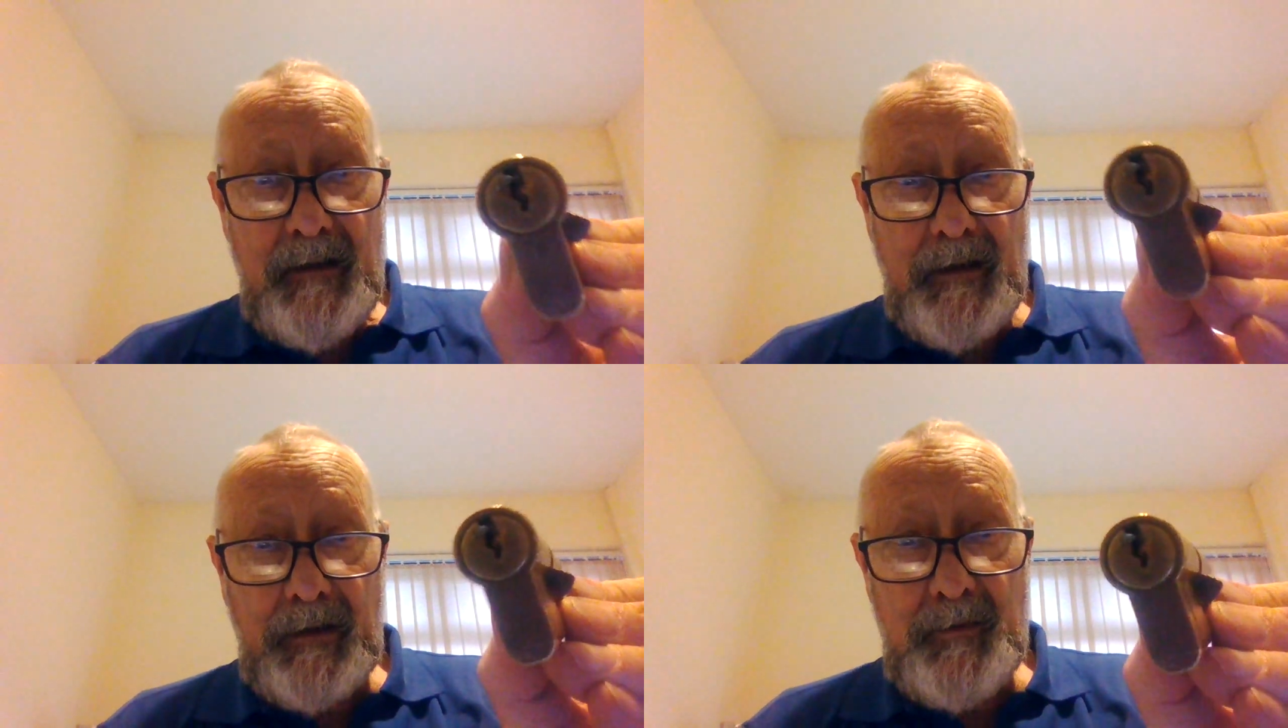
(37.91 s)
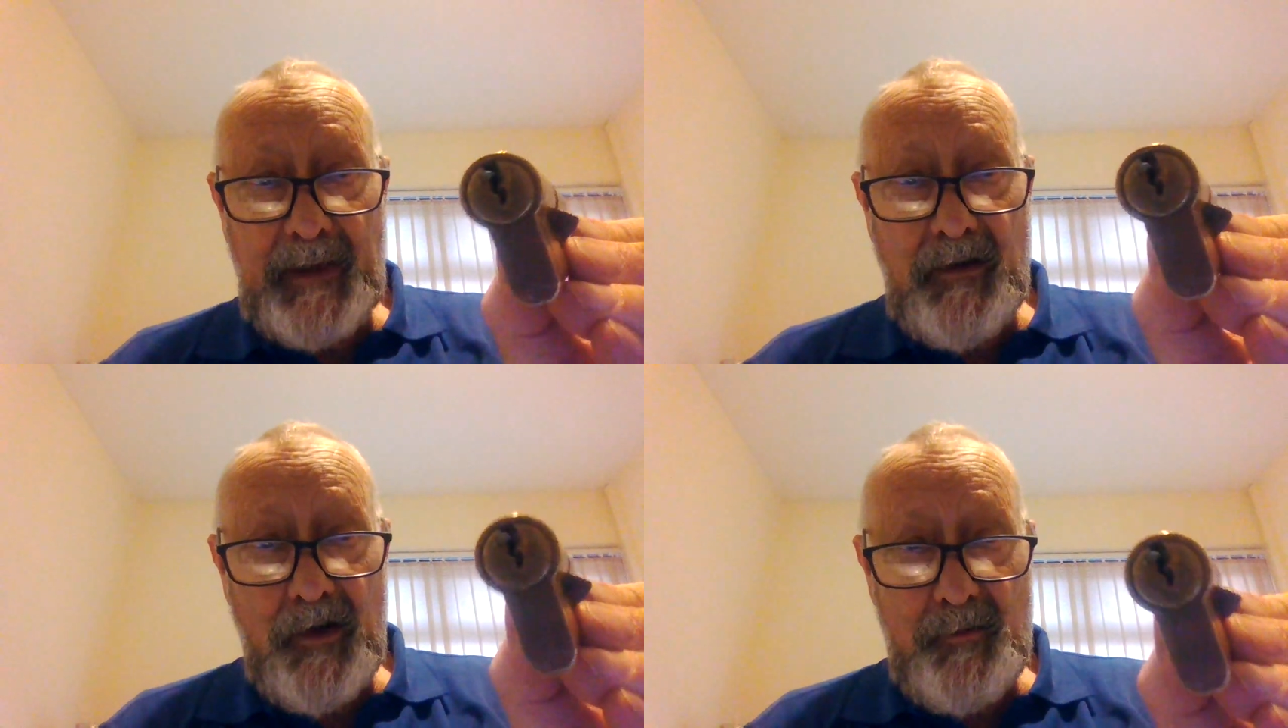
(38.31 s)
It could
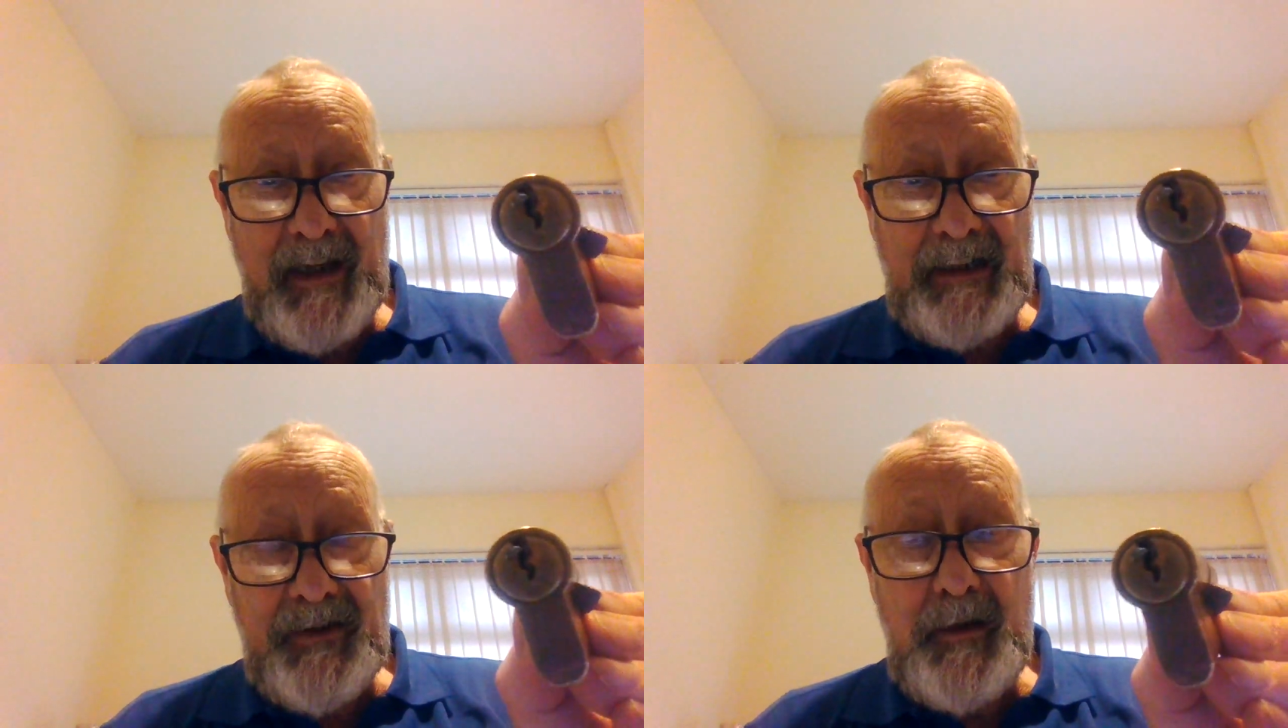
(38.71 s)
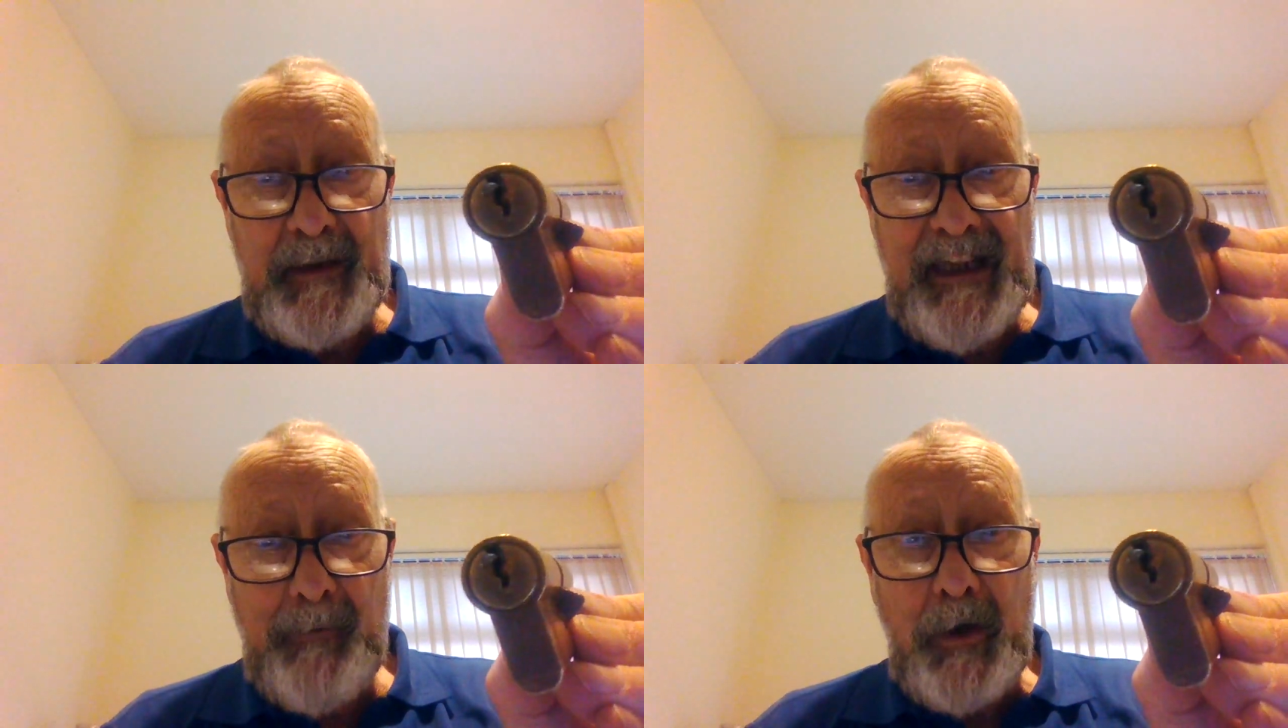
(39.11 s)
be caused by
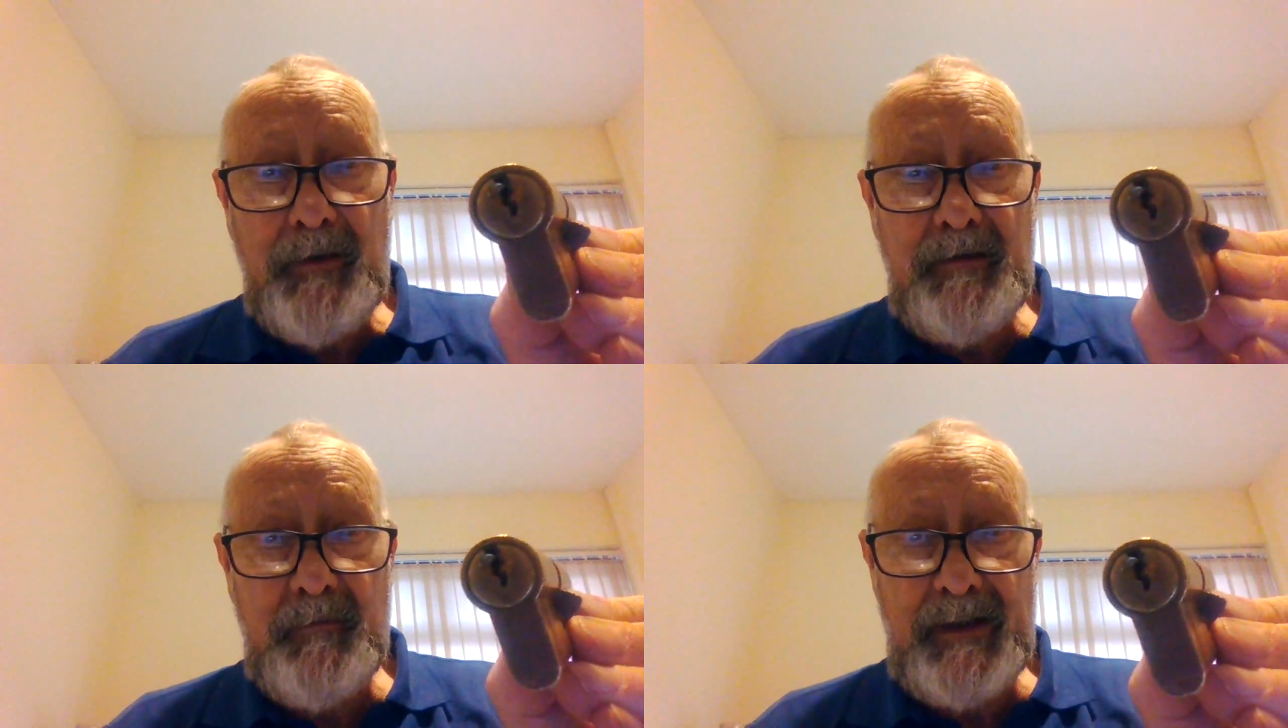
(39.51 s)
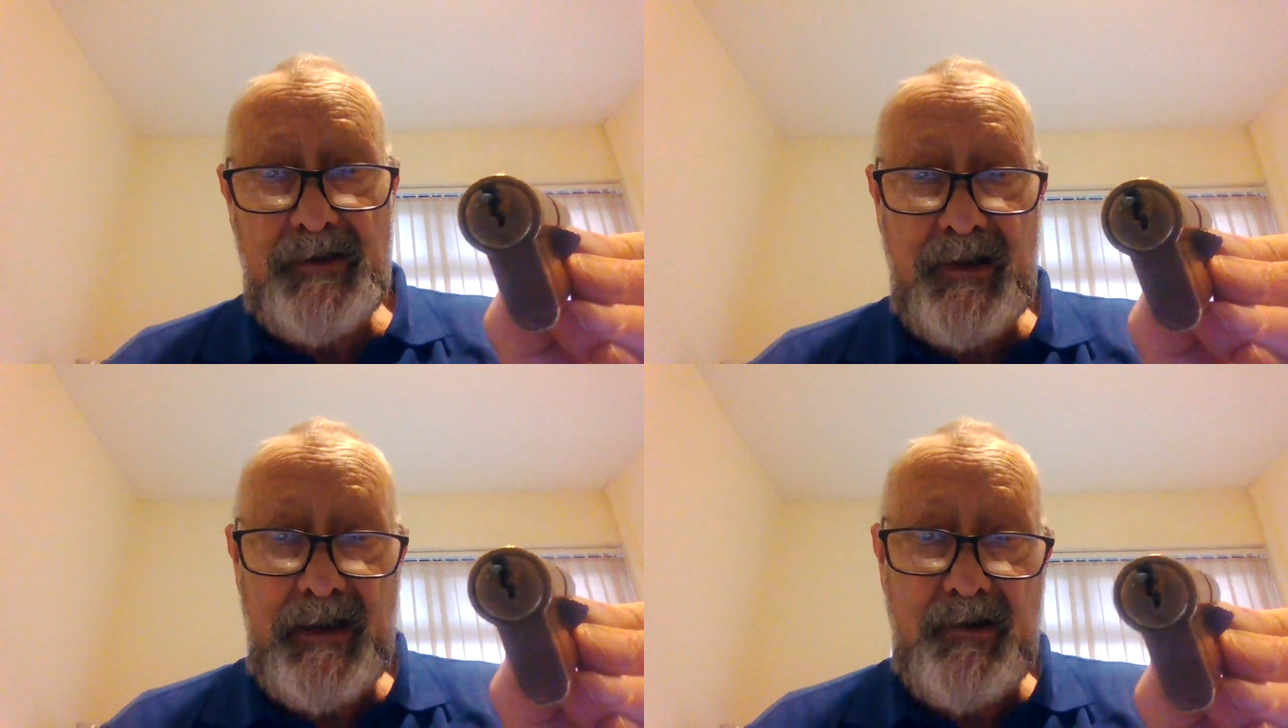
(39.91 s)
human error,
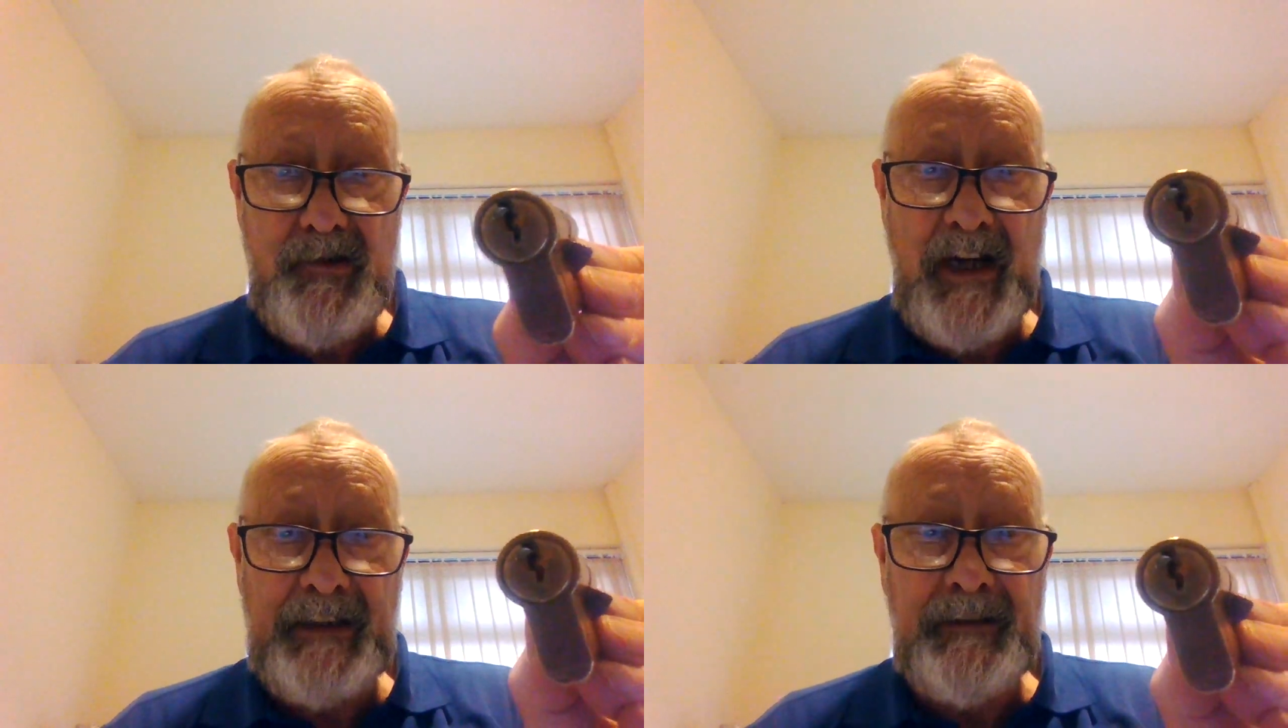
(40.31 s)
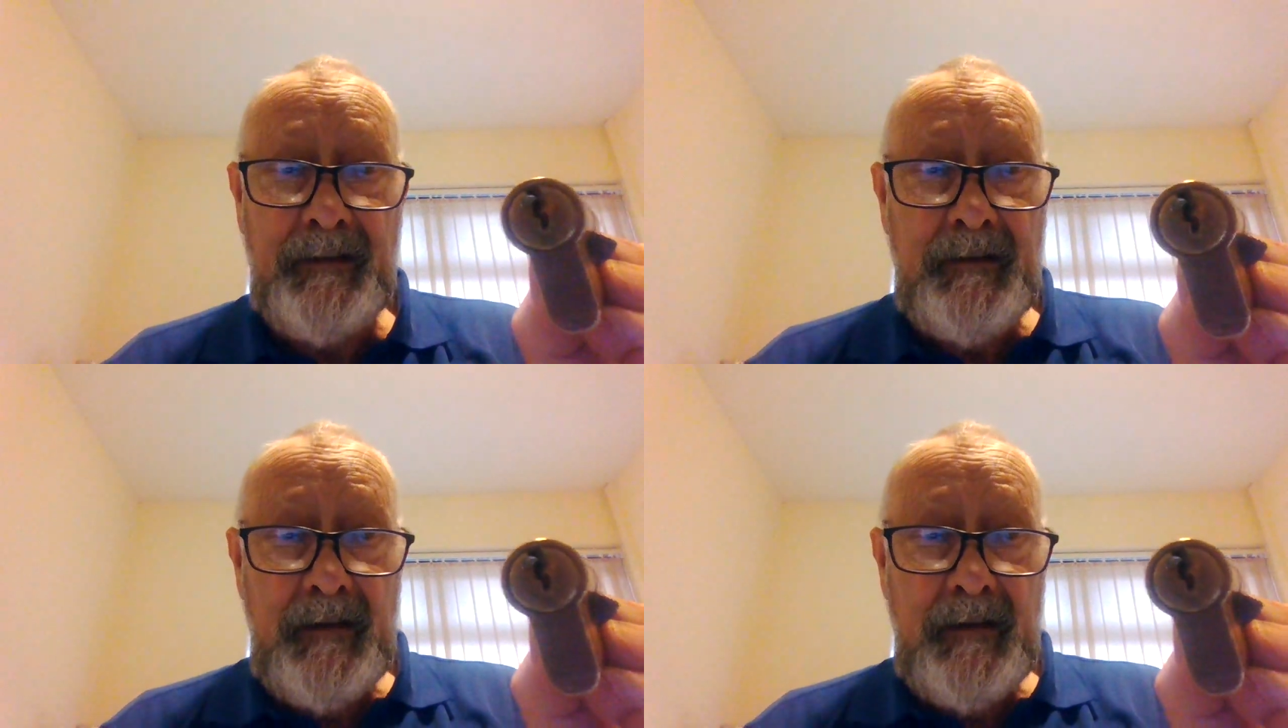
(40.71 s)
which is when